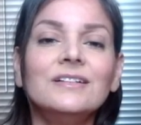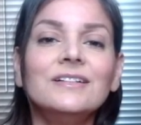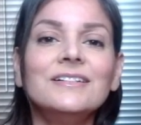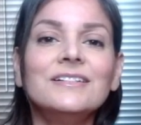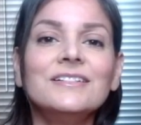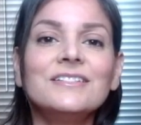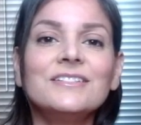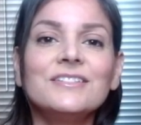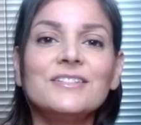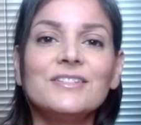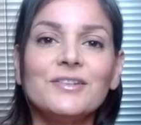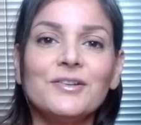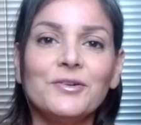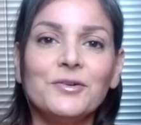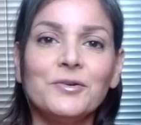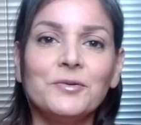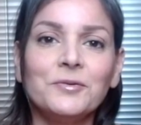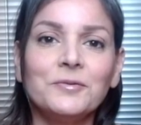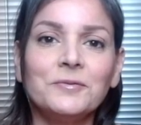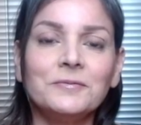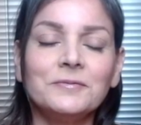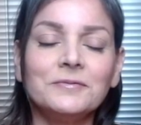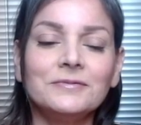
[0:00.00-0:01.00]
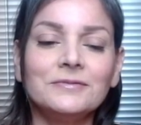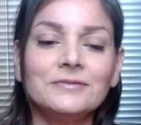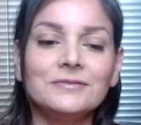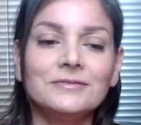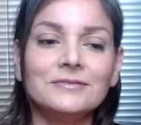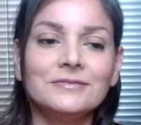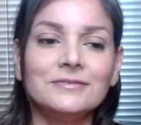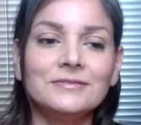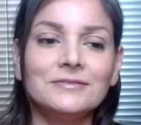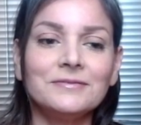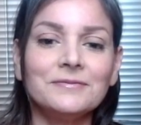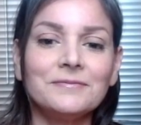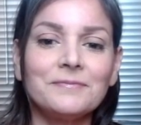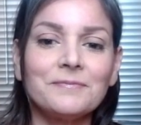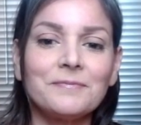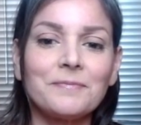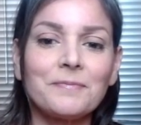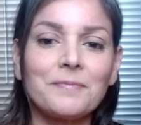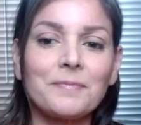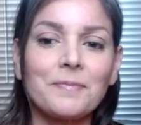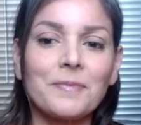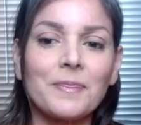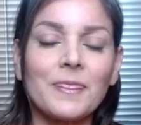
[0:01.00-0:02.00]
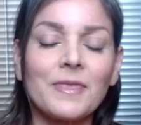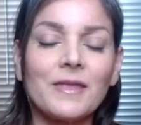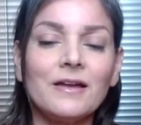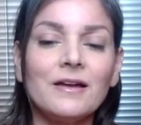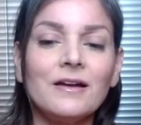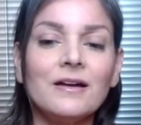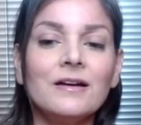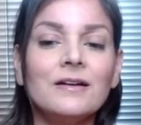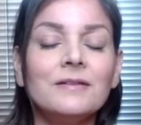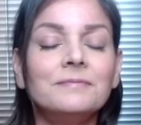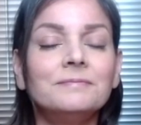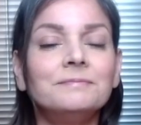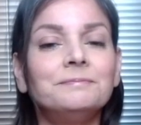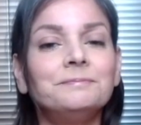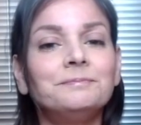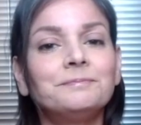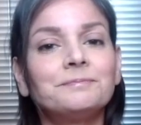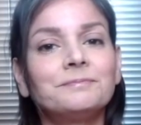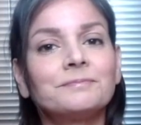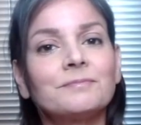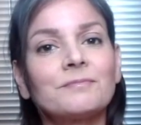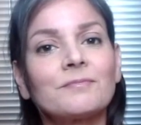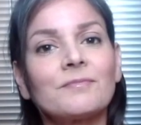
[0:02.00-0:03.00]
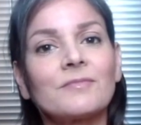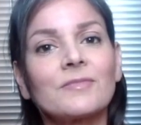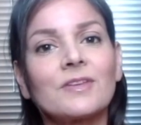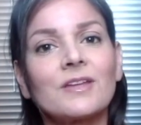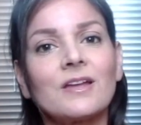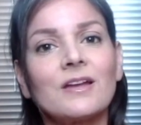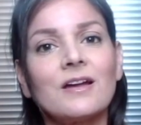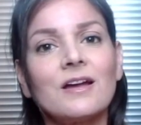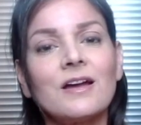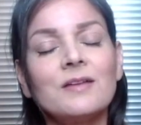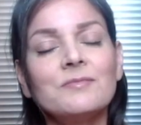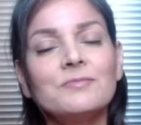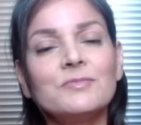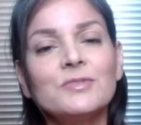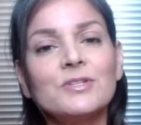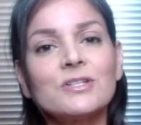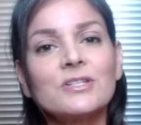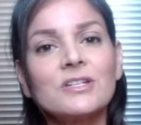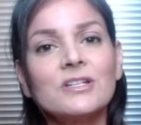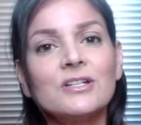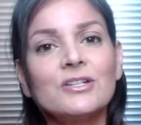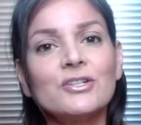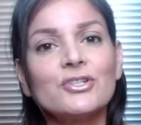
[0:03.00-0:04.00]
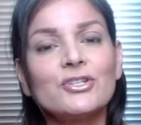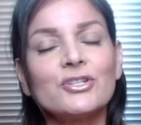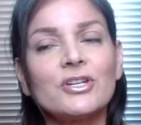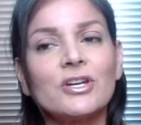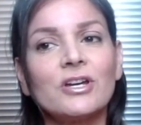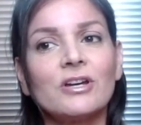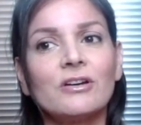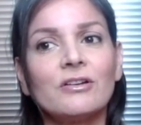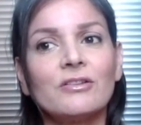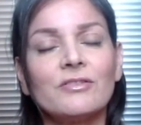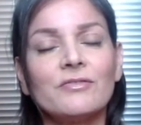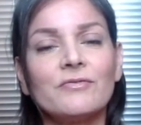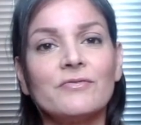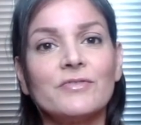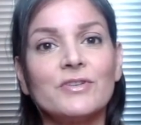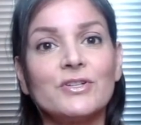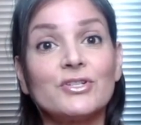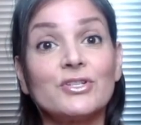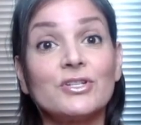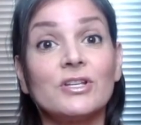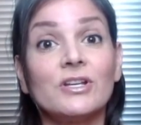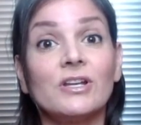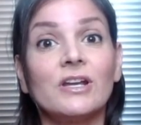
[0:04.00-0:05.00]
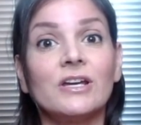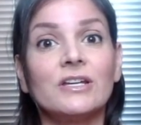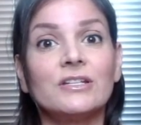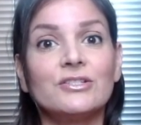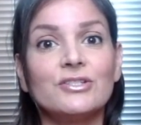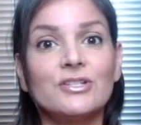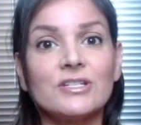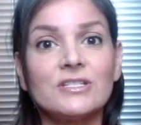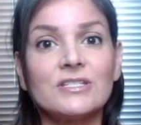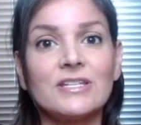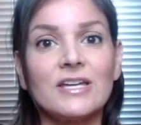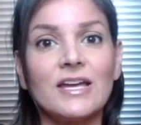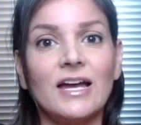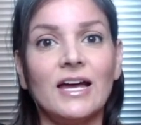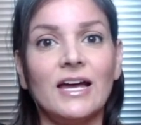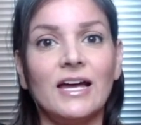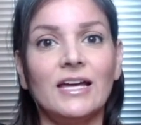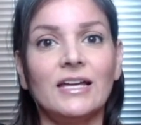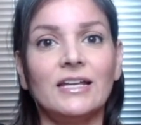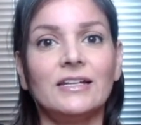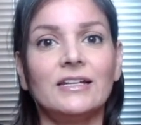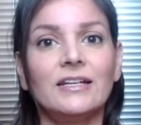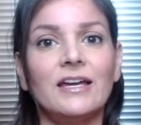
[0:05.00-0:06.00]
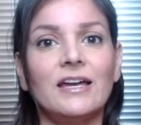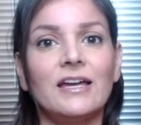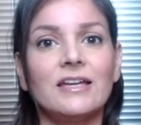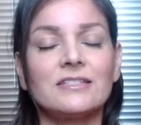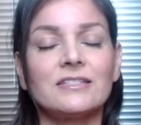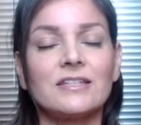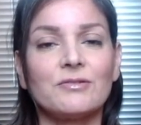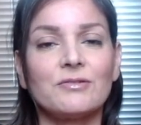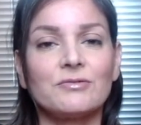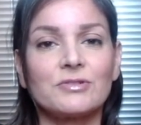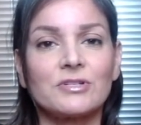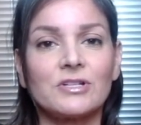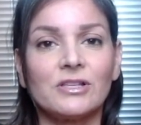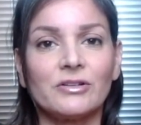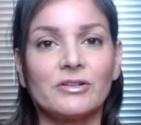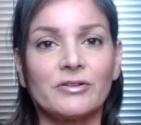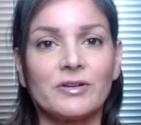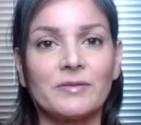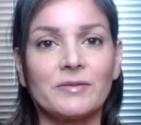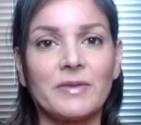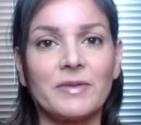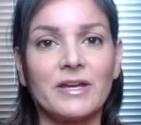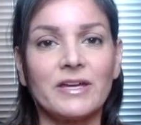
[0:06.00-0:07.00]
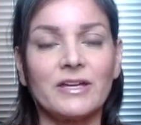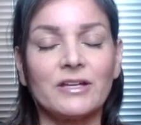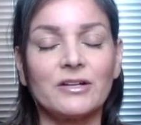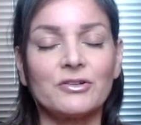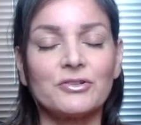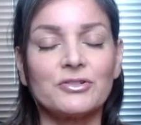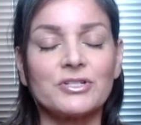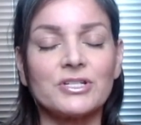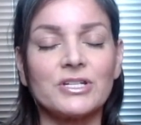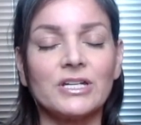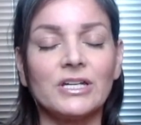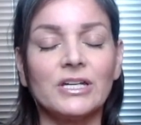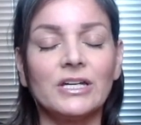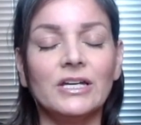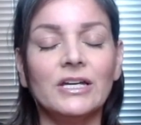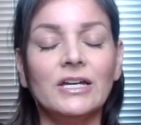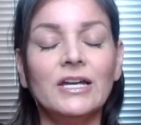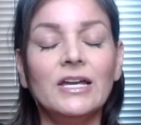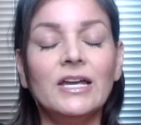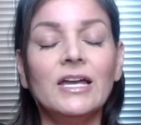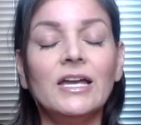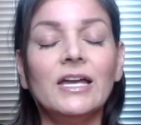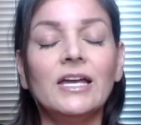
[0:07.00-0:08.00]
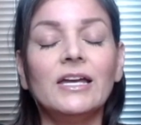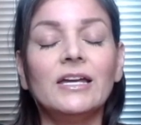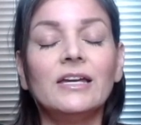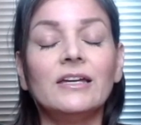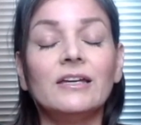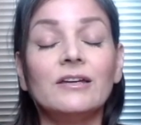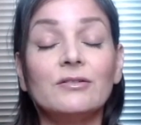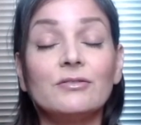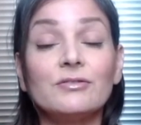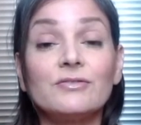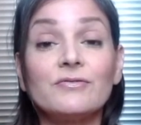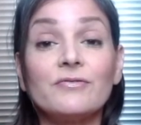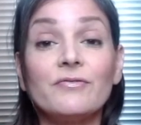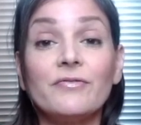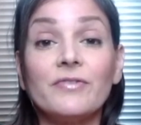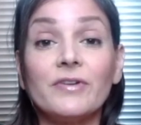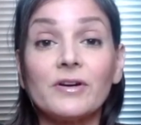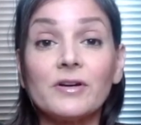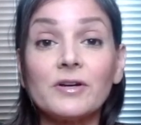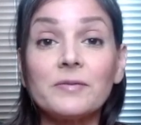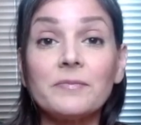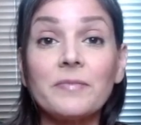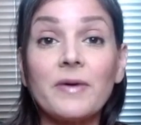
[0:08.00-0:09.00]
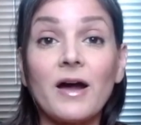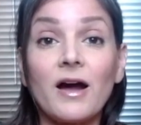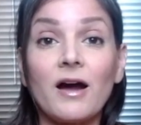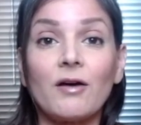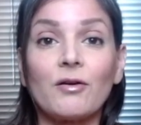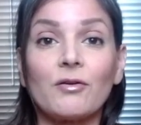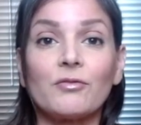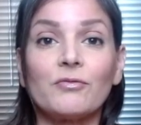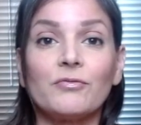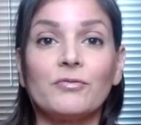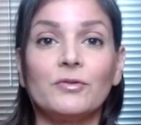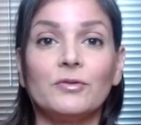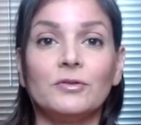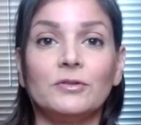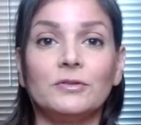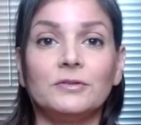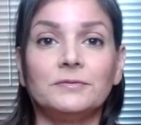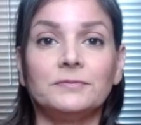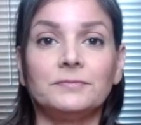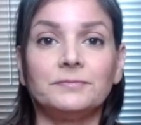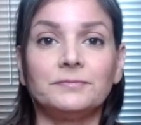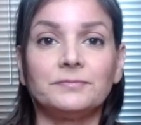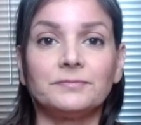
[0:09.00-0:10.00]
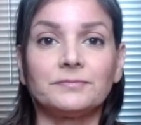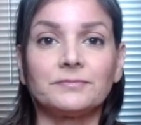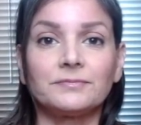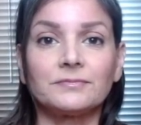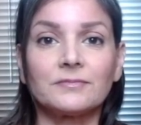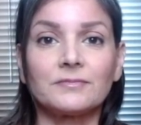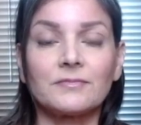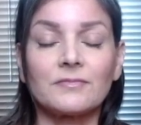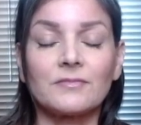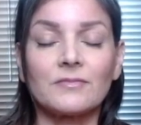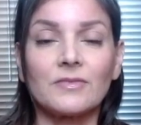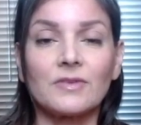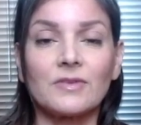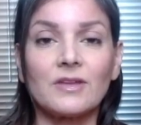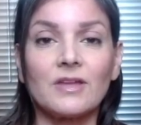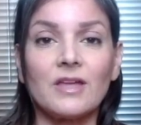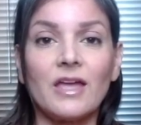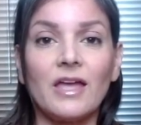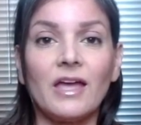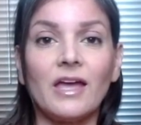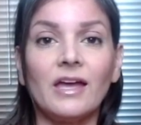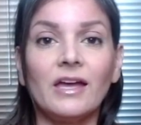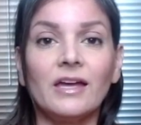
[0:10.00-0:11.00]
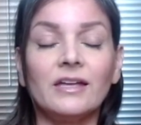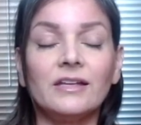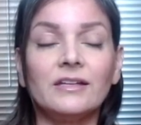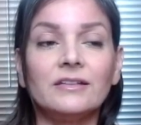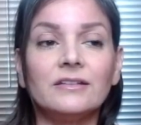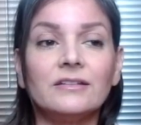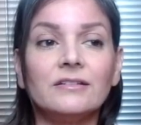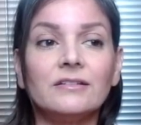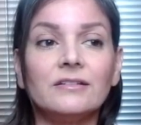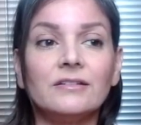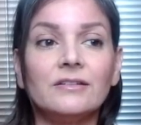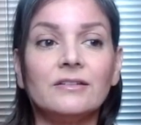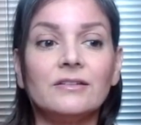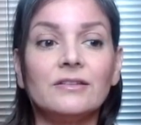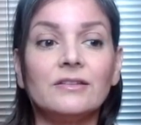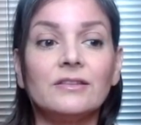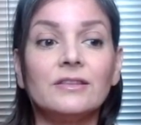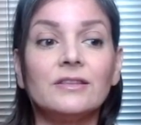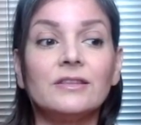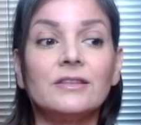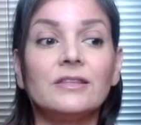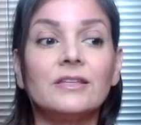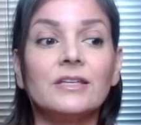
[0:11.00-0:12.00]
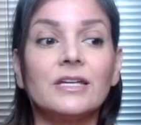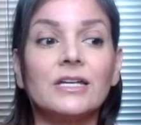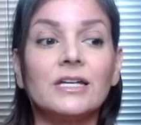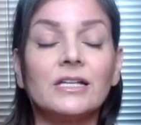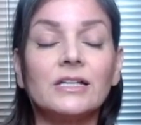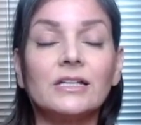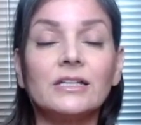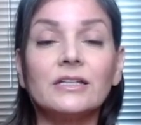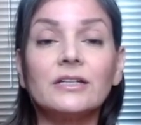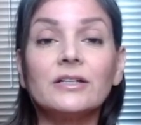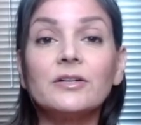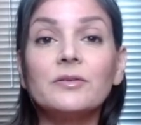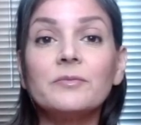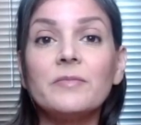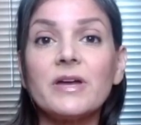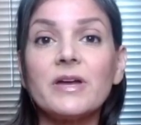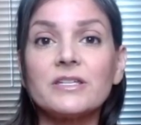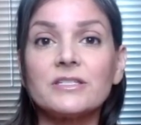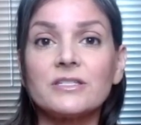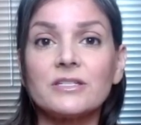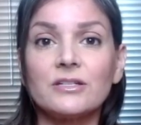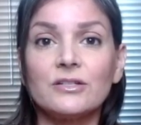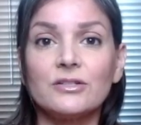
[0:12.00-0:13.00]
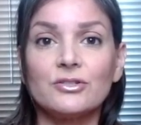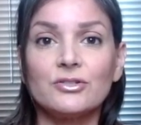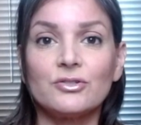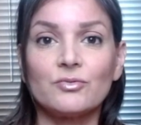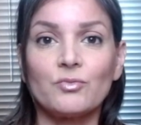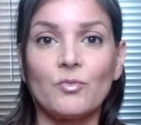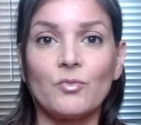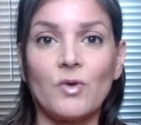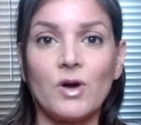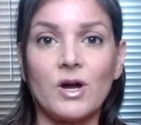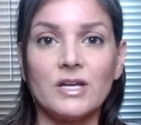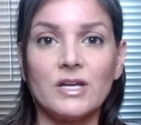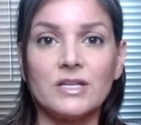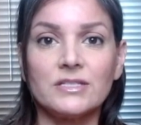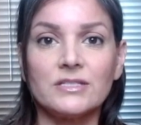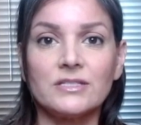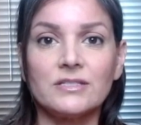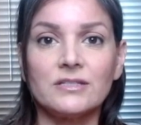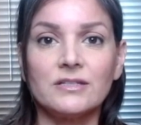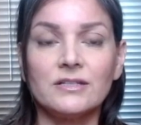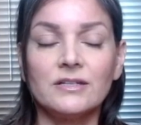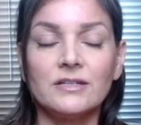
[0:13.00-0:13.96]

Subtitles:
So, I'm just going to share the vision I just had as I was clearing my energy. It was very powerful, and the clear message was,